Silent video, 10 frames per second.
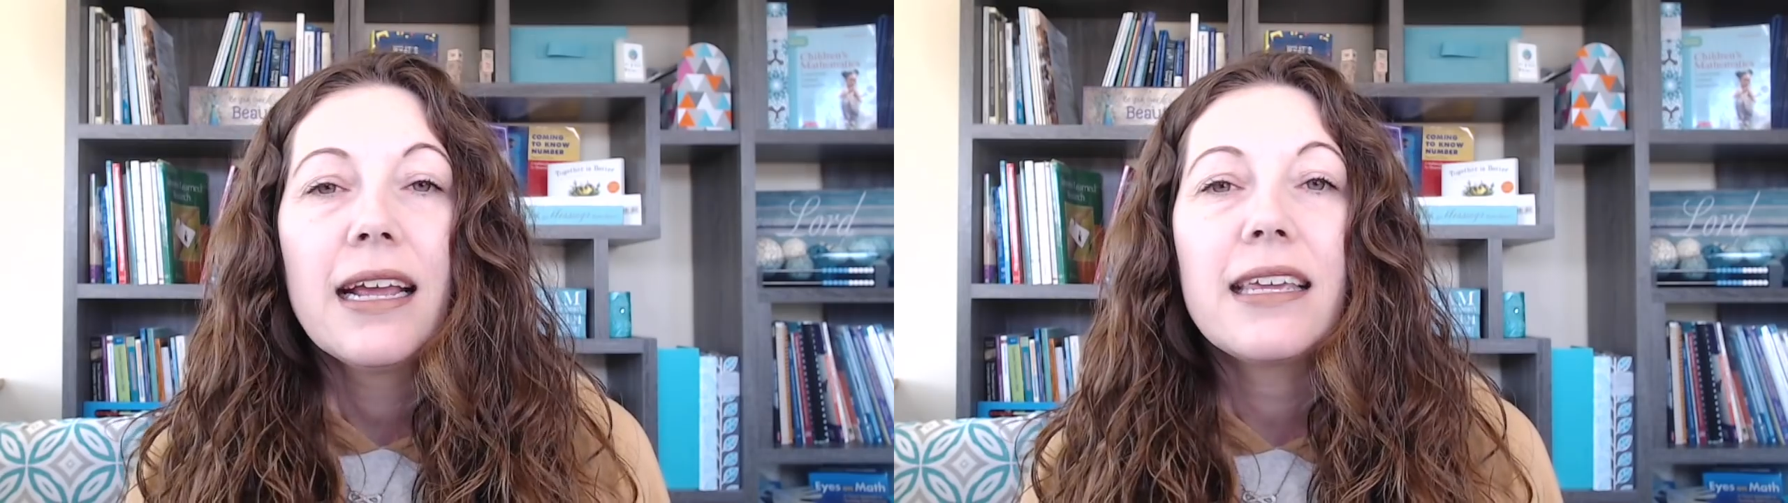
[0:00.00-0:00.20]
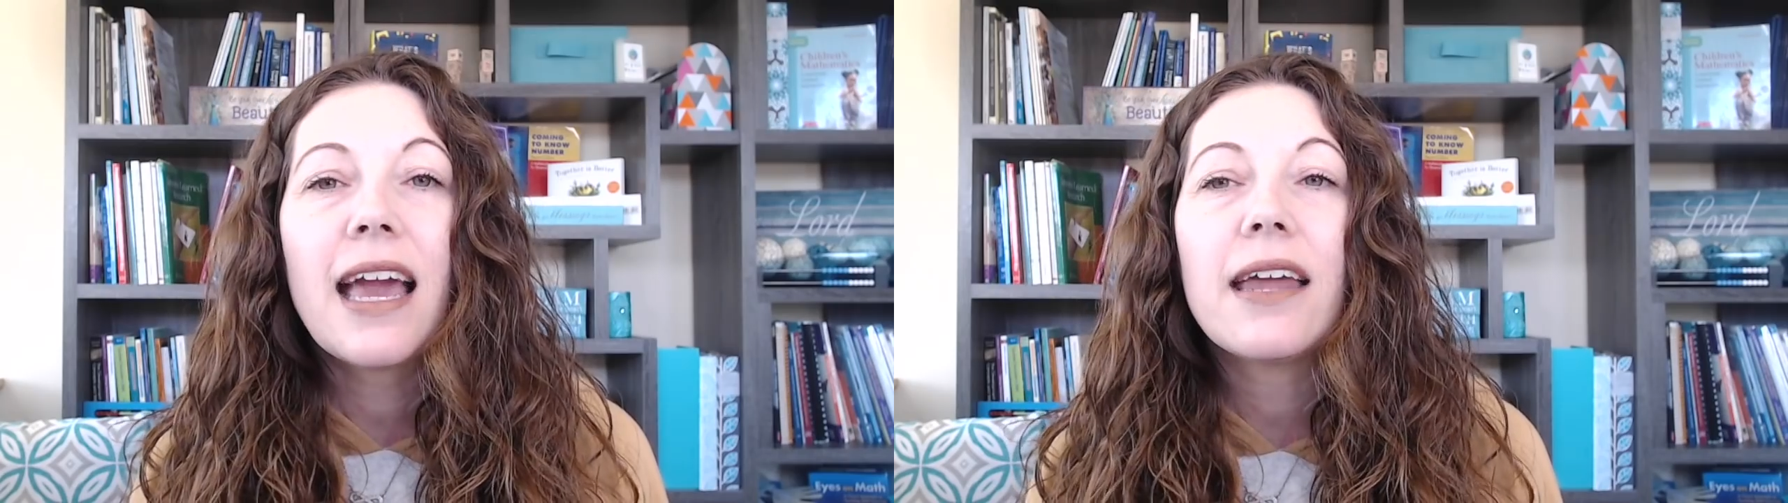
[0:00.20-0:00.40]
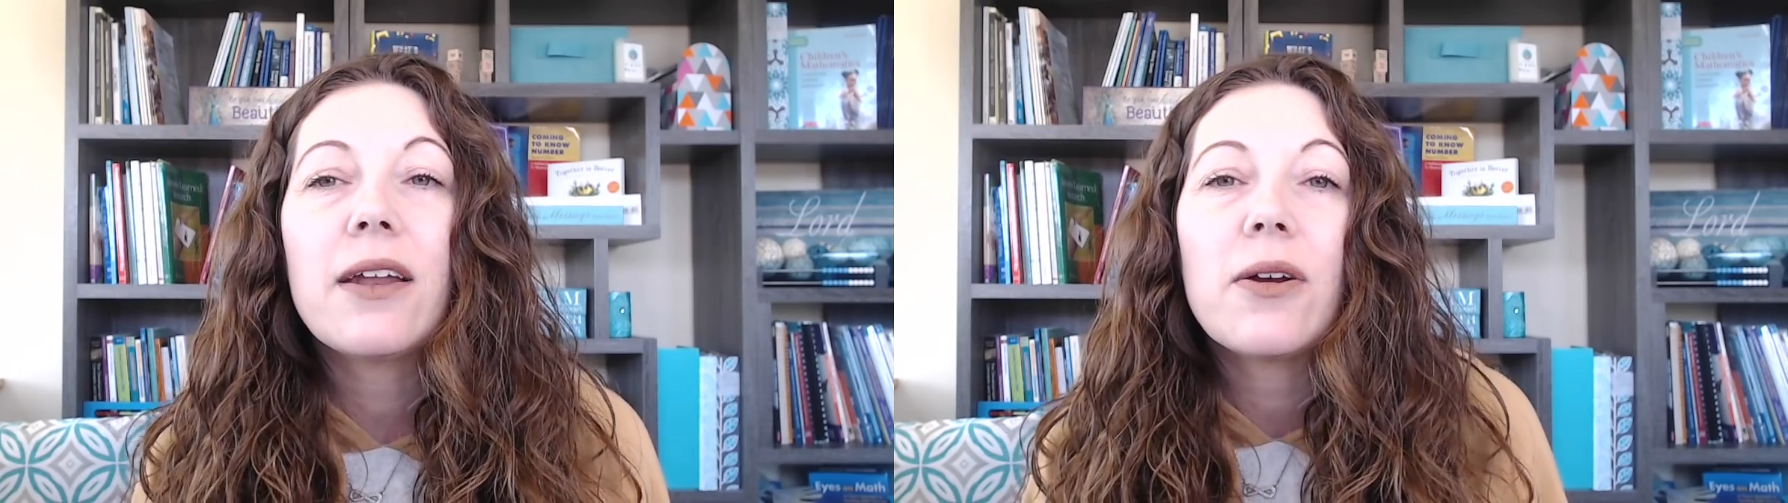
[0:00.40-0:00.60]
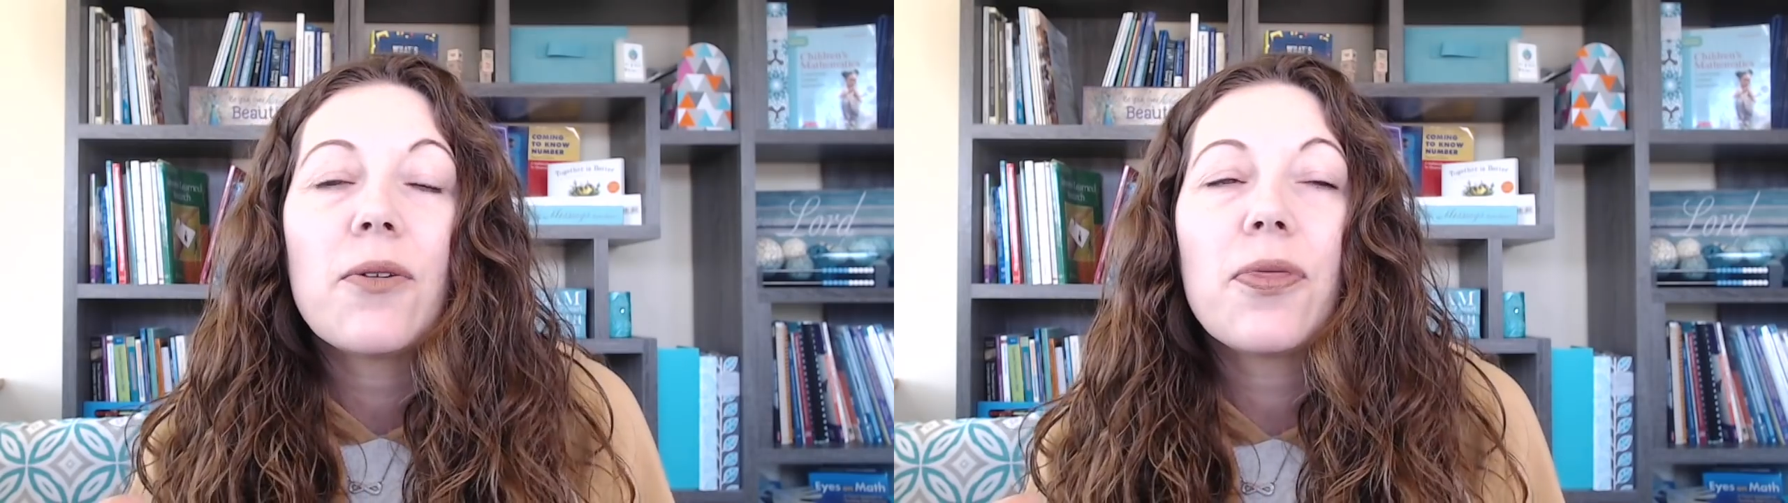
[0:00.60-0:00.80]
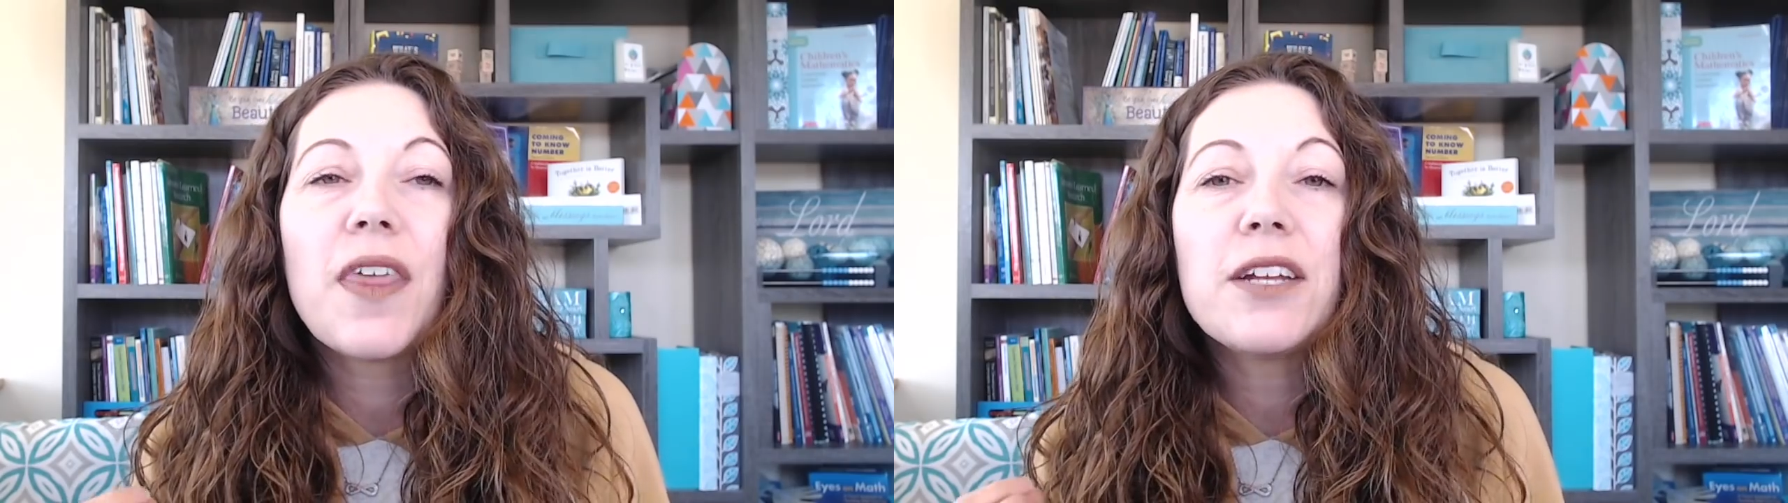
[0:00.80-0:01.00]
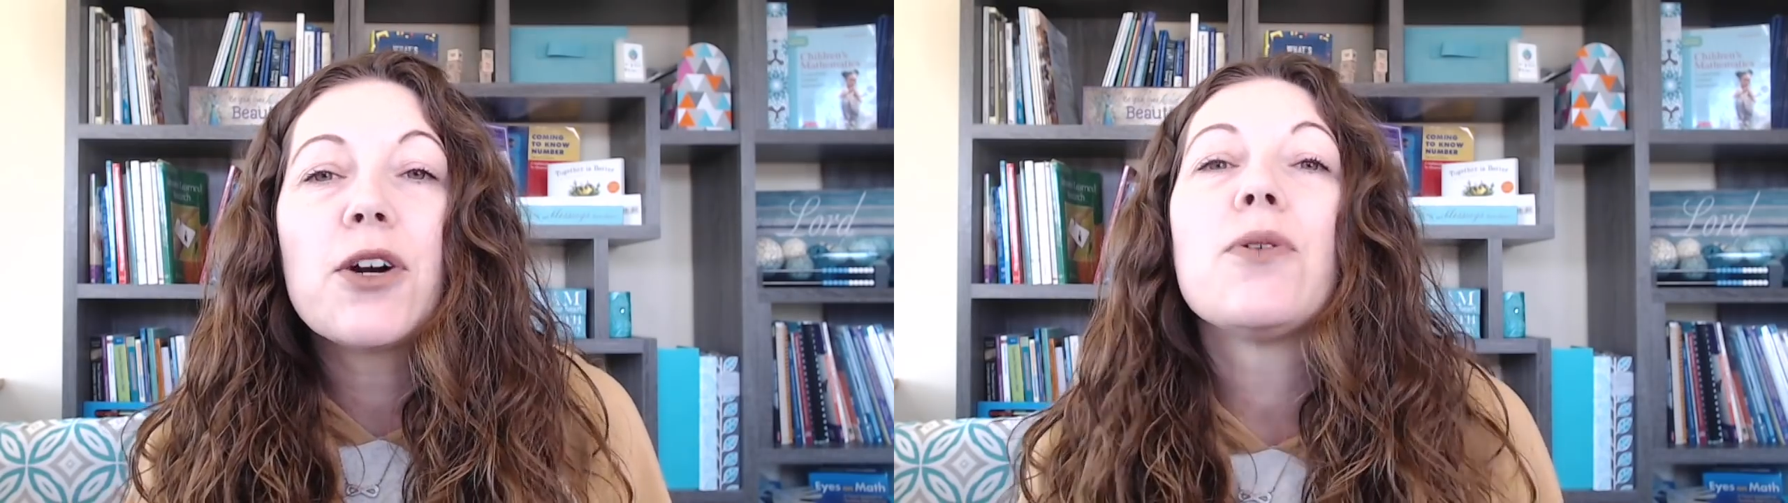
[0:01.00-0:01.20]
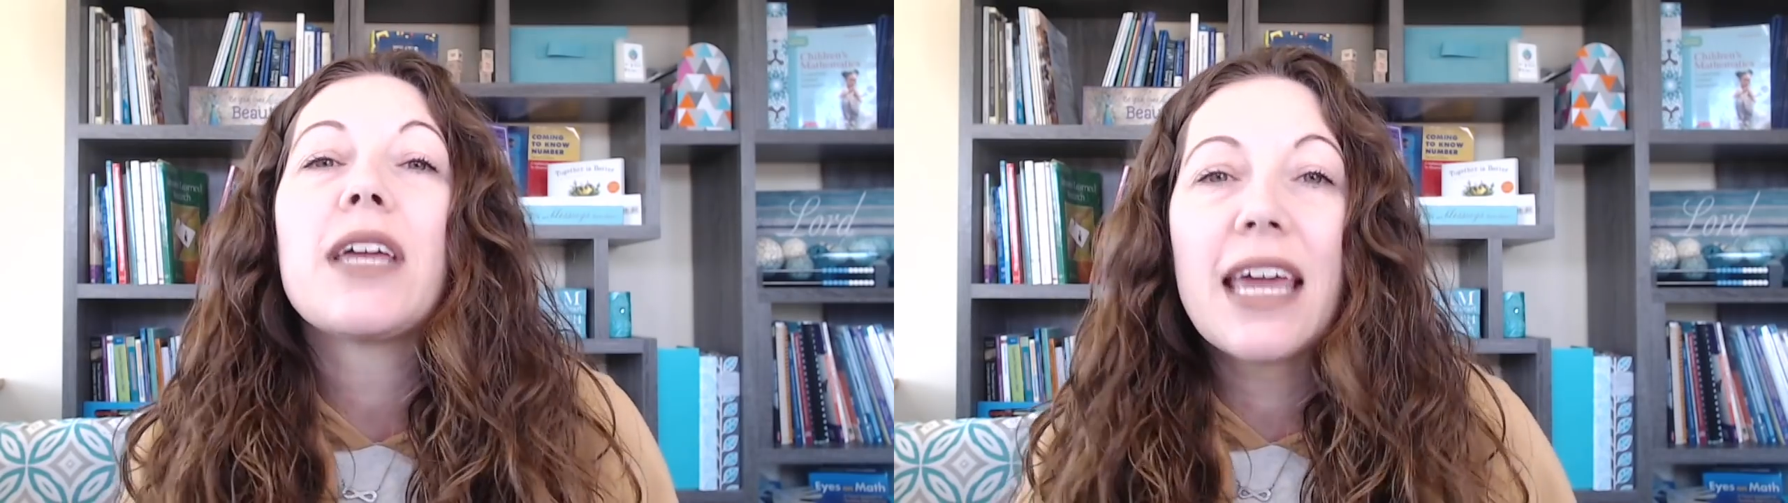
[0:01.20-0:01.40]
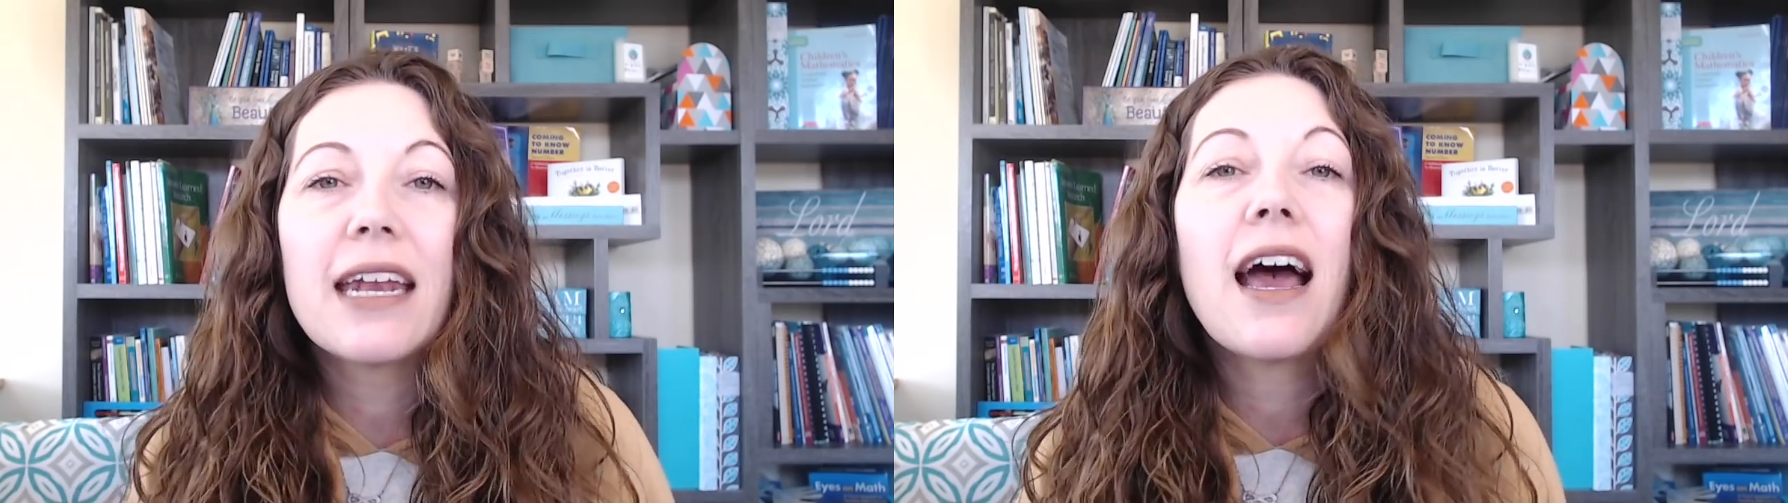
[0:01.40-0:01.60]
yet they don't get